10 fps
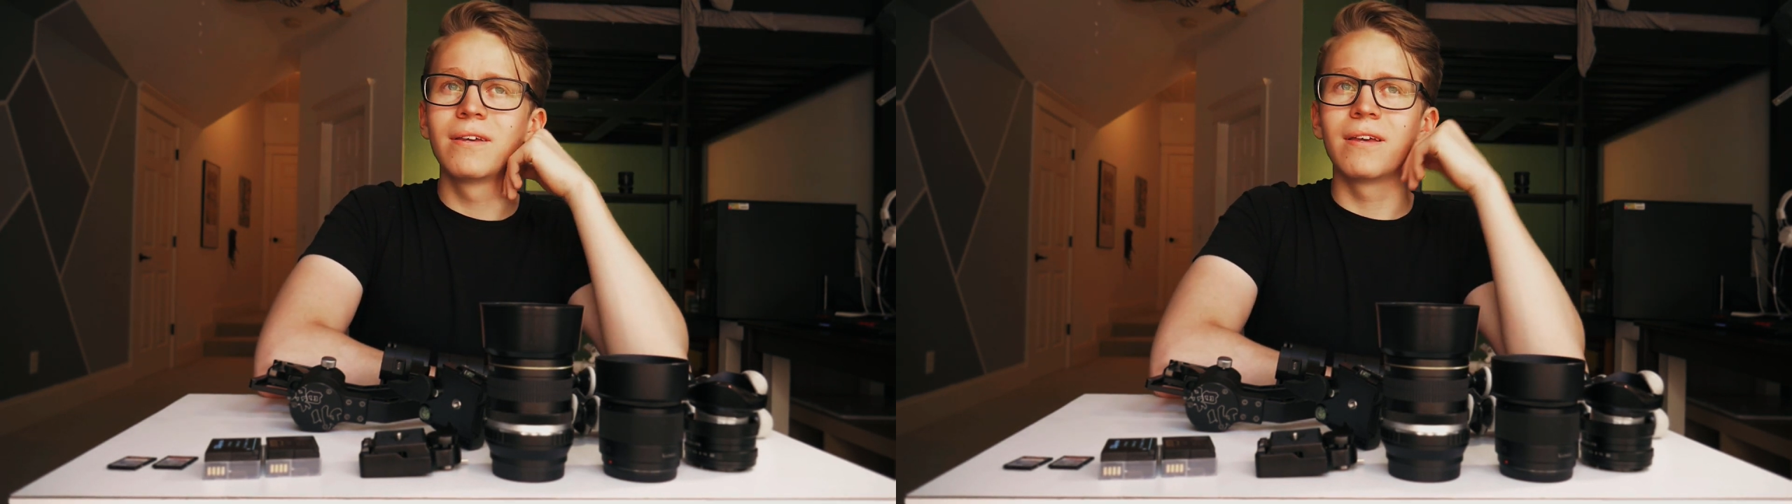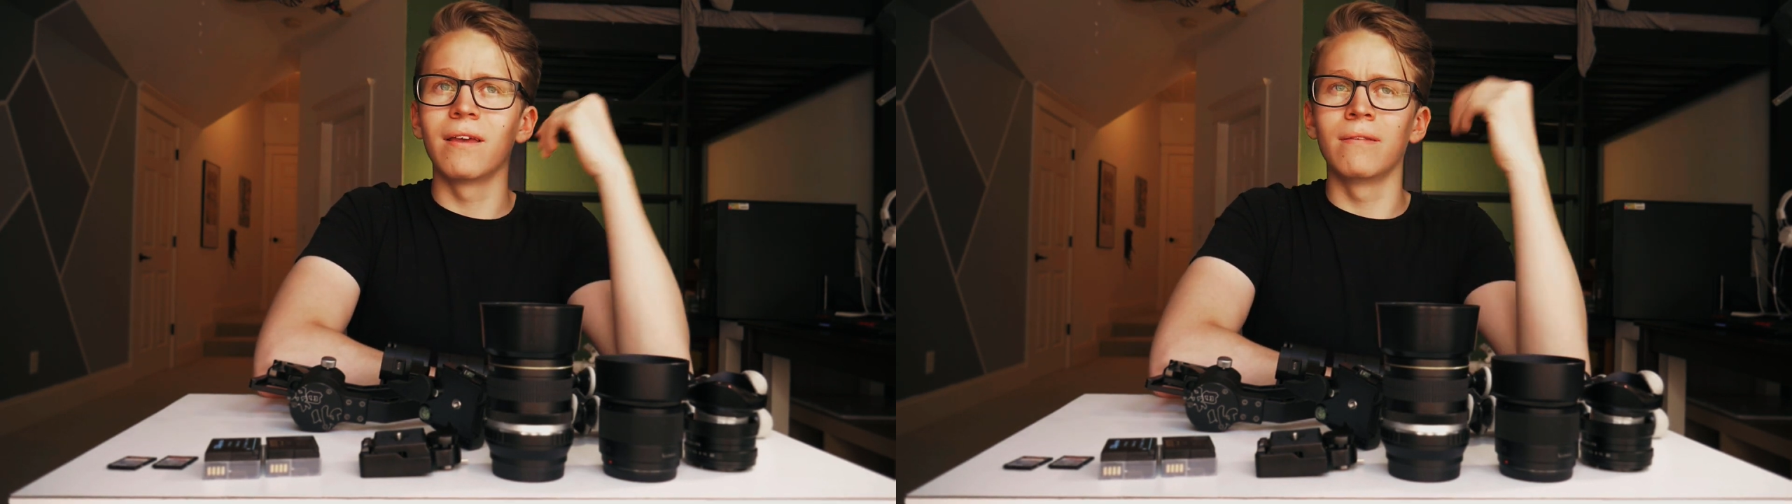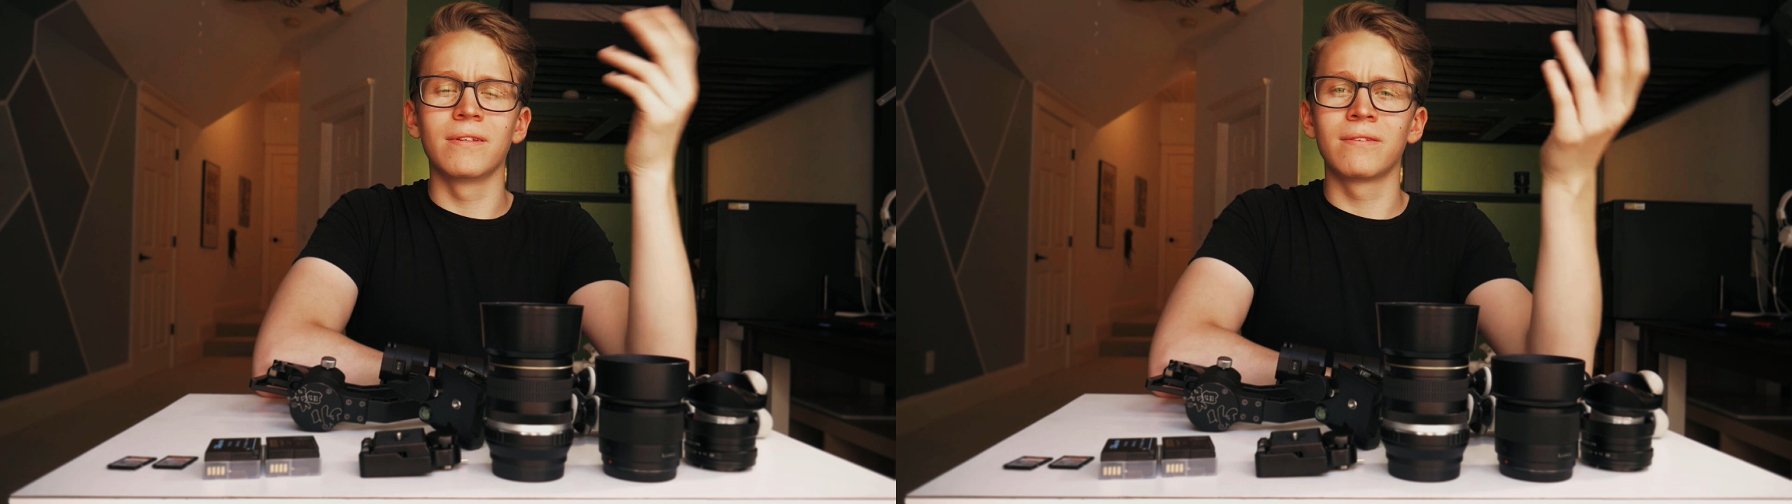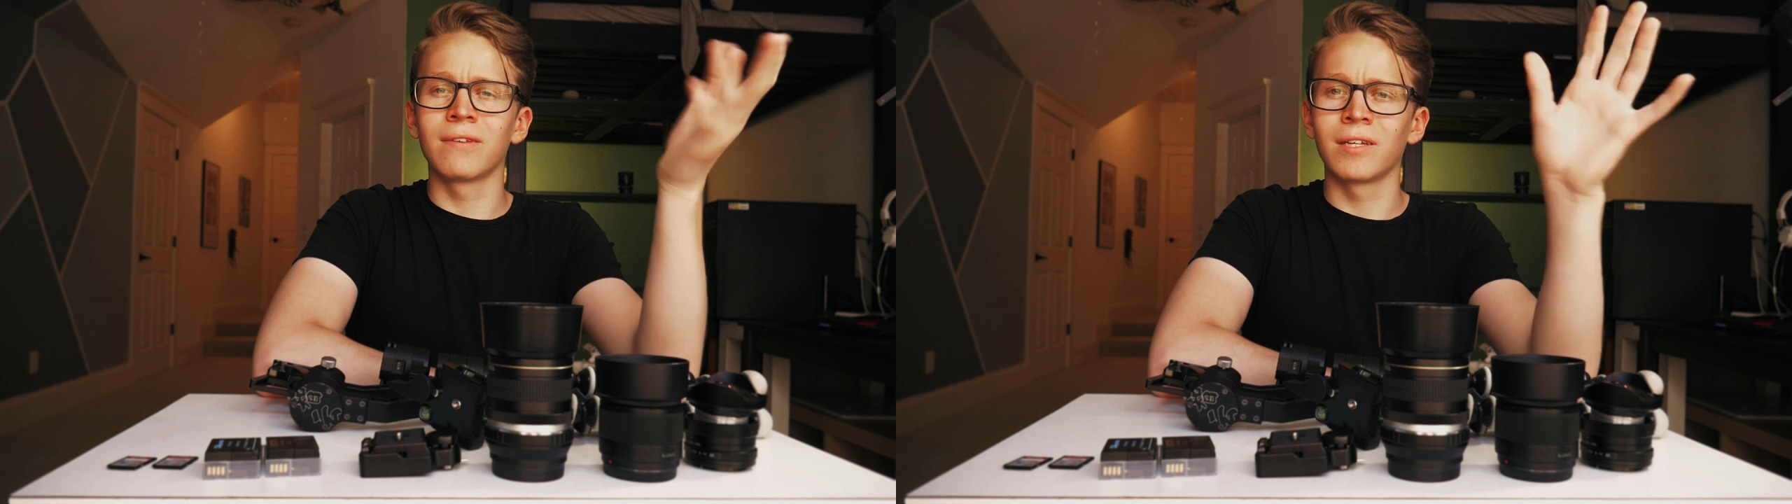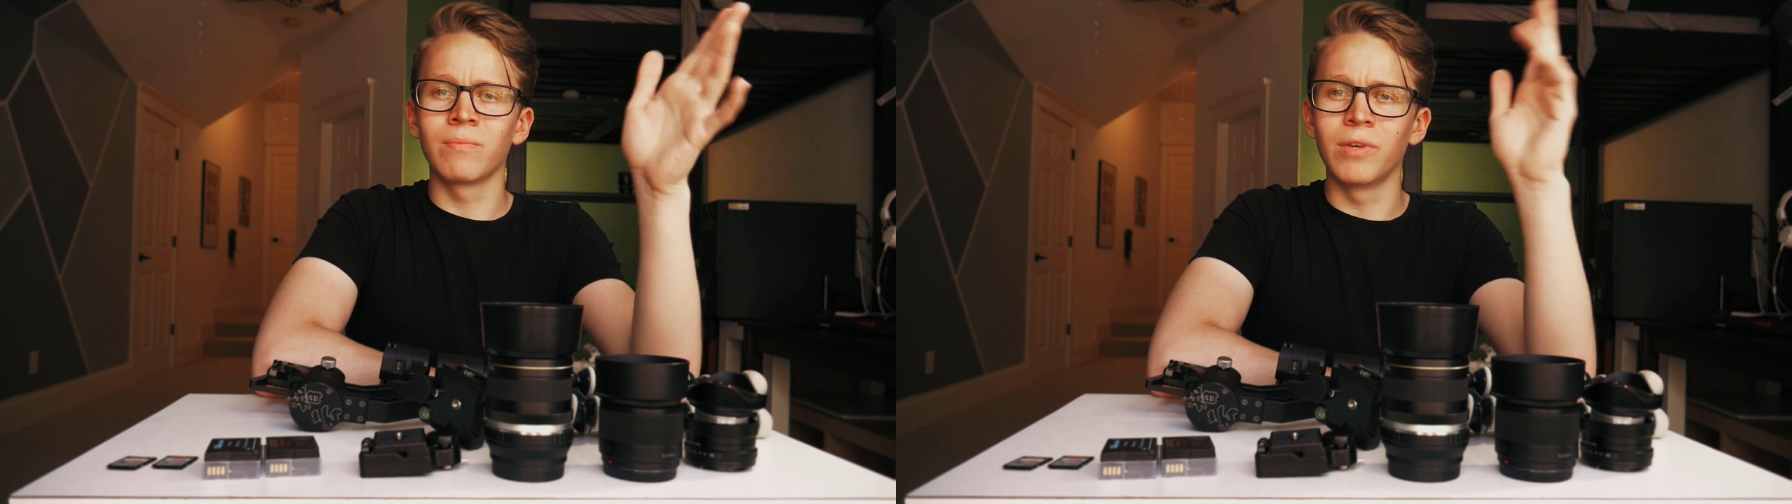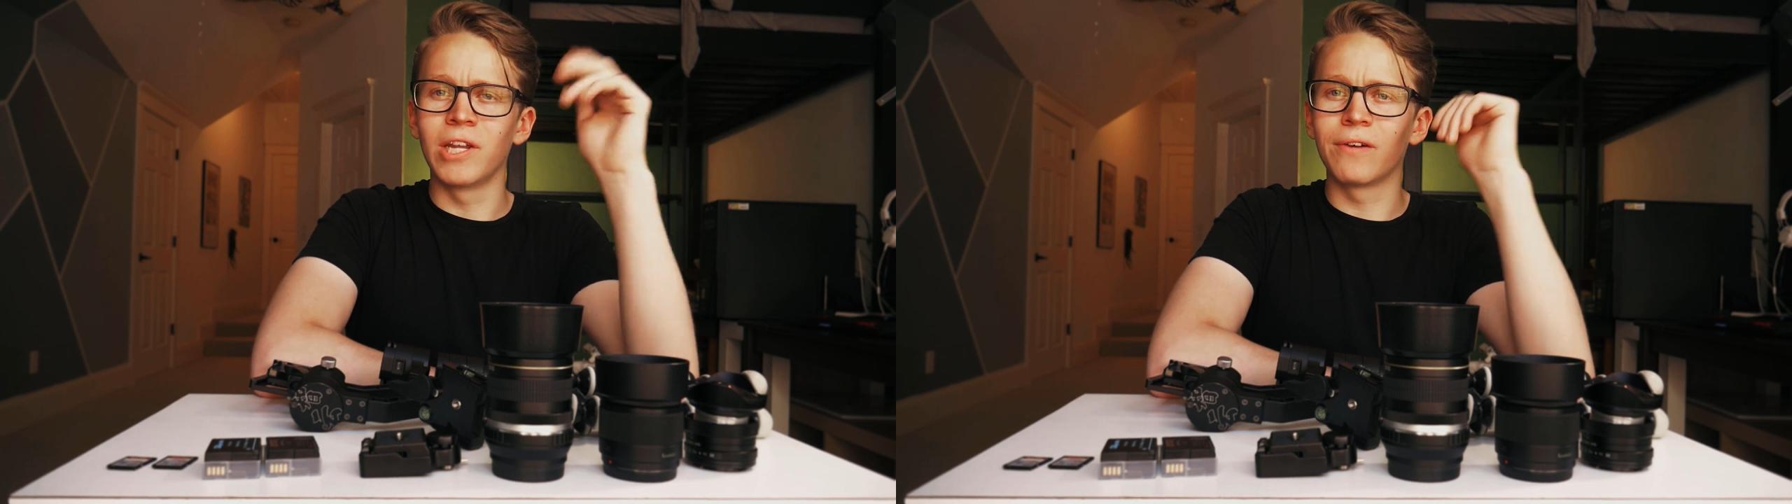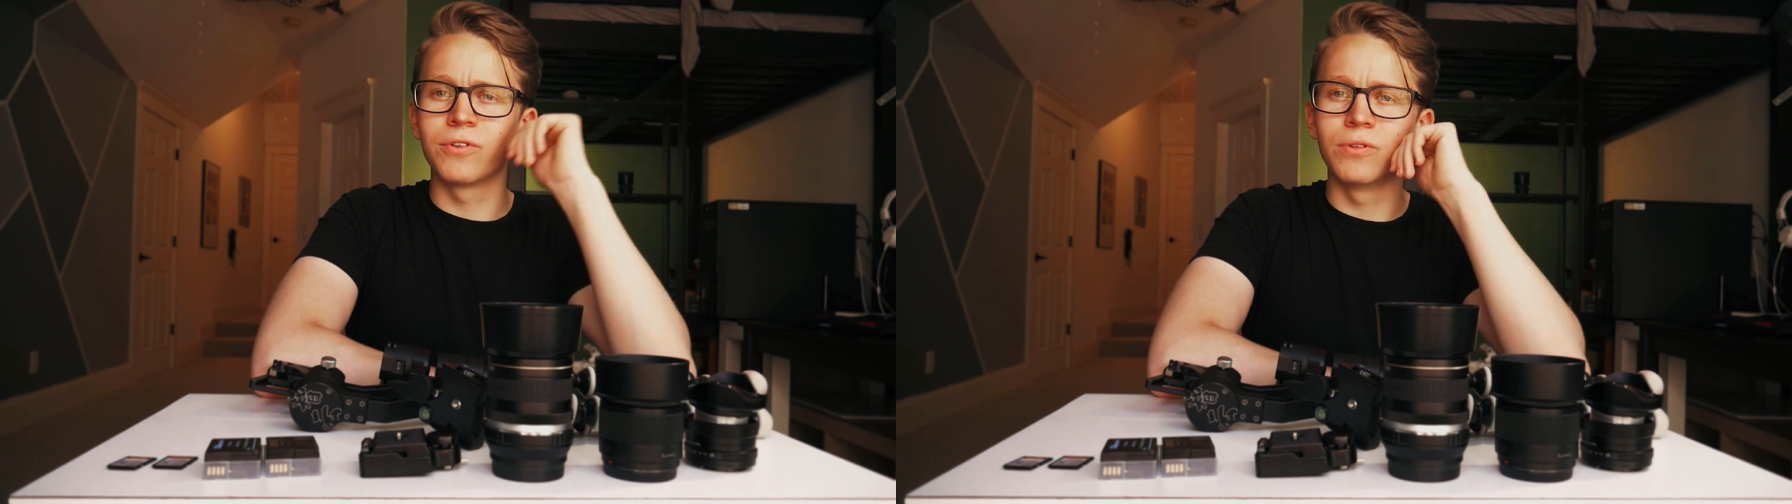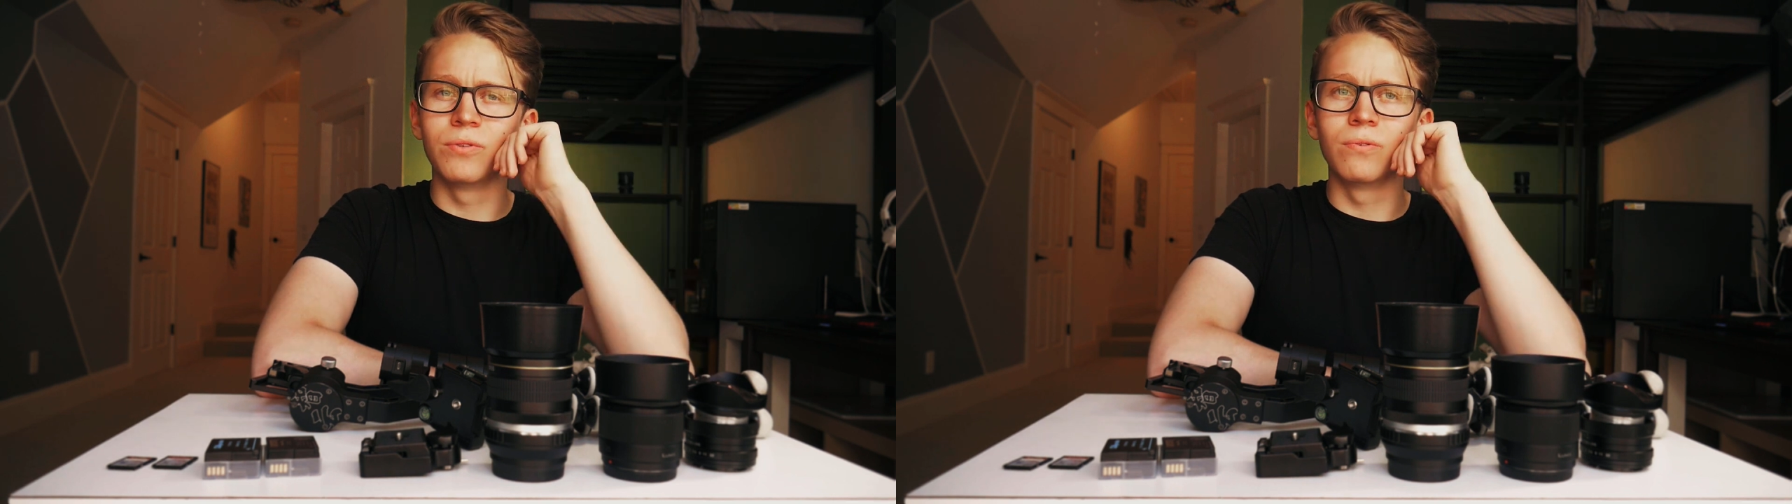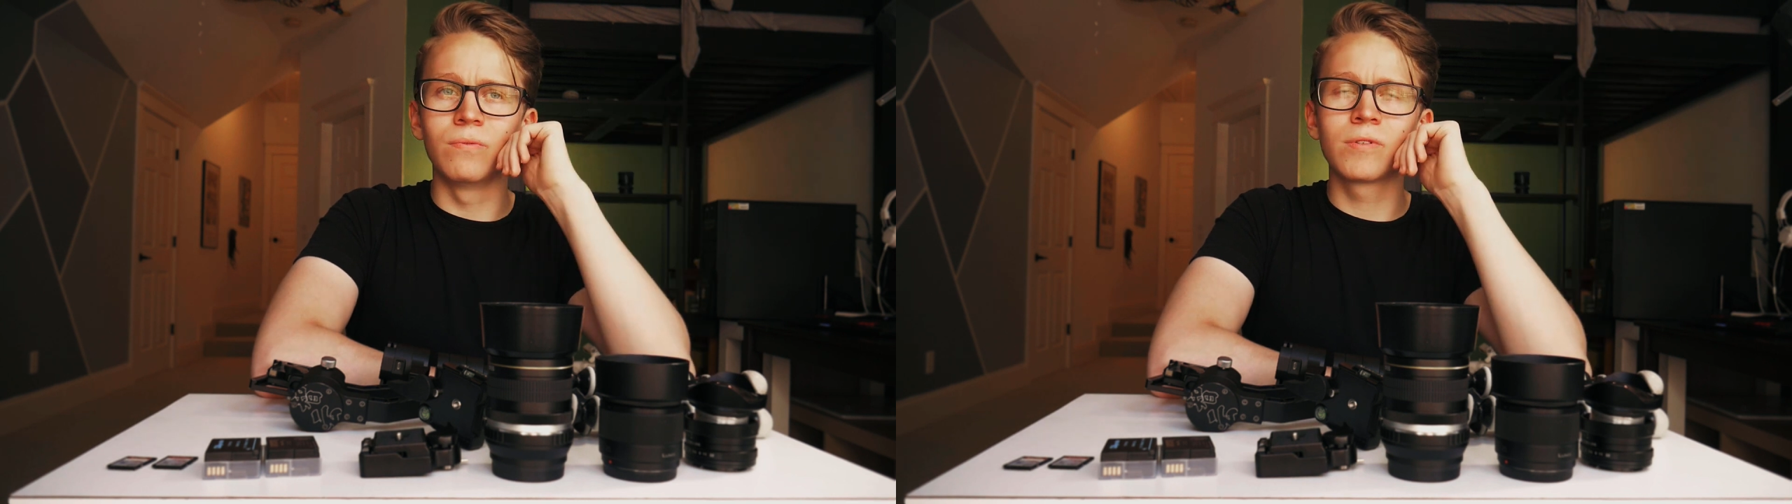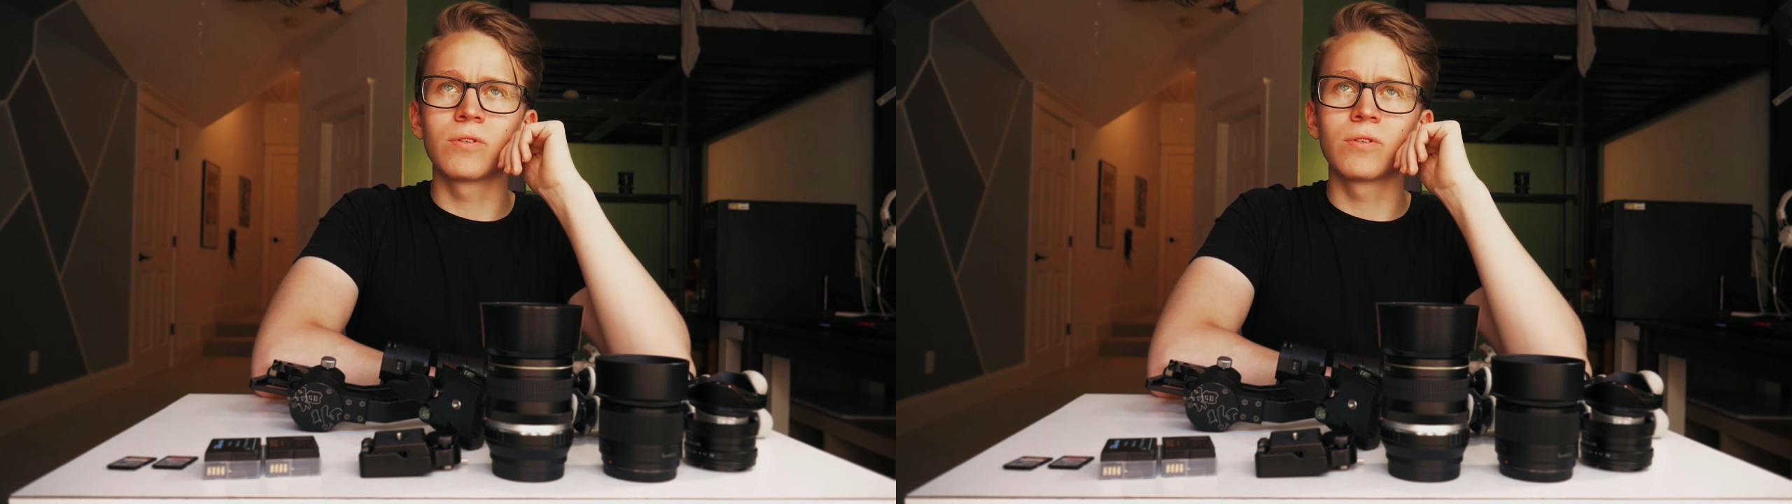and it's like mid-afternoon,